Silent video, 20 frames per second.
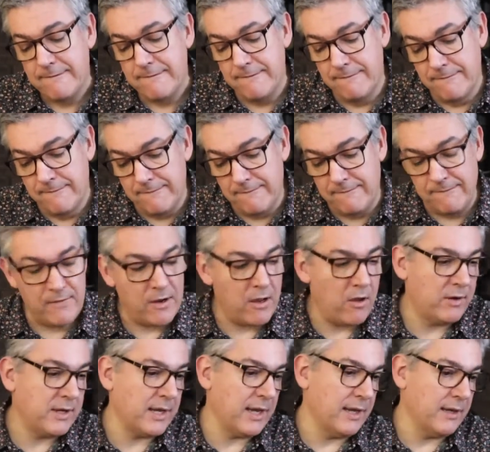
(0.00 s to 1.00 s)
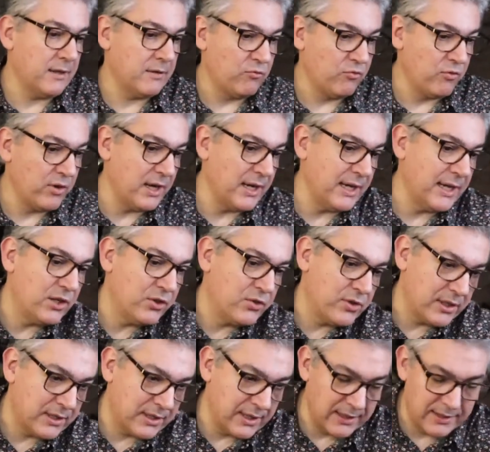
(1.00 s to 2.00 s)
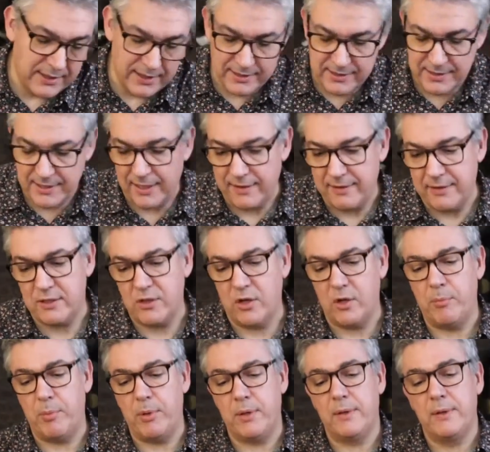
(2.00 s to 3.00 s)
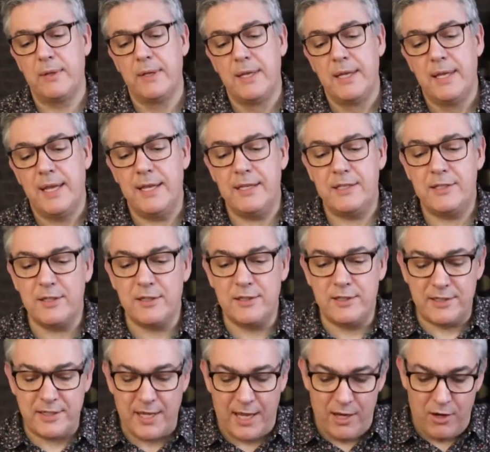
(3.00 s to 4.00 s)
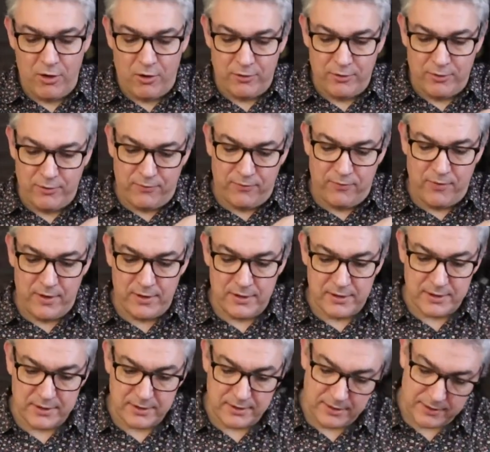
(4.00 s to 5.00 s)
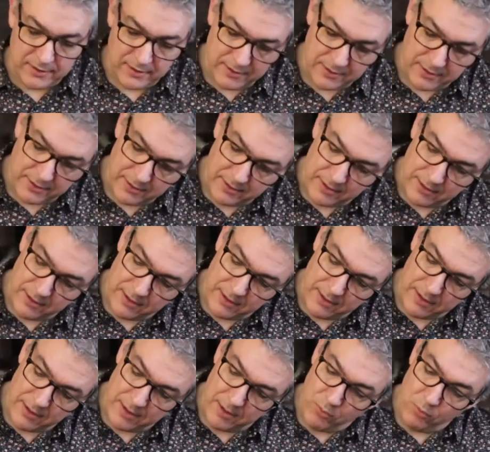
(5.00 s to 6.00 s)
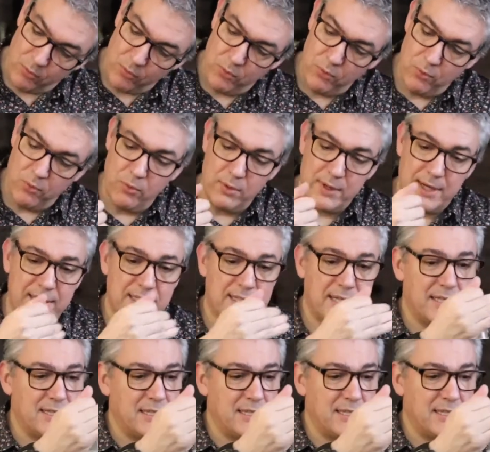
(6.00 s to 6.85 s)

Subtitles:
Okay, really interested. Let's get this open. It does say on the front, gas.